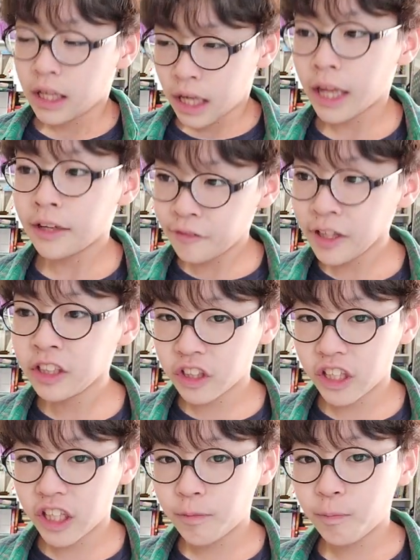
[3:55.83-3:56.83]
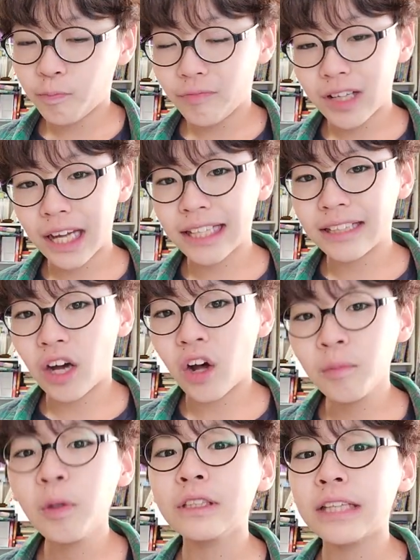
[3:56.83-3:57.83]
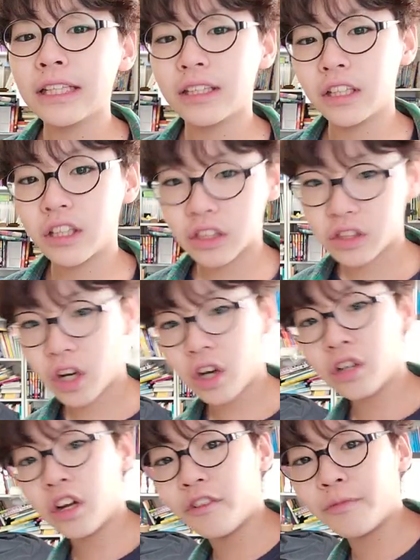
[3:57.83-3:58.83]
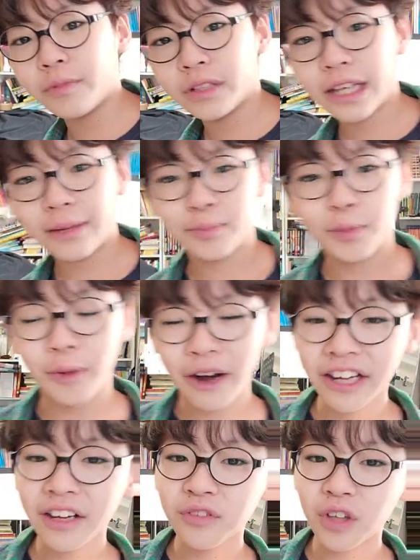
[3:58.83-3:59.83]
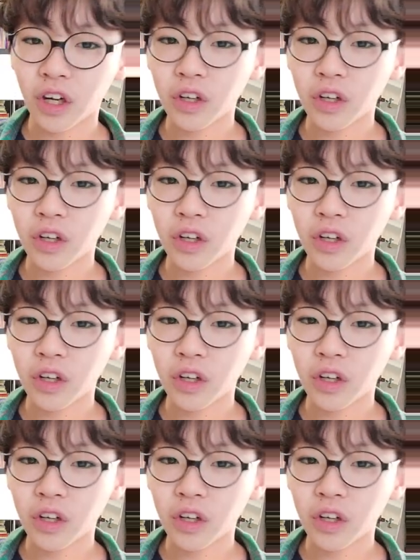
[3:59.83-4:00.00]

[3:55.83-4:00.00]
And eventually, at the break of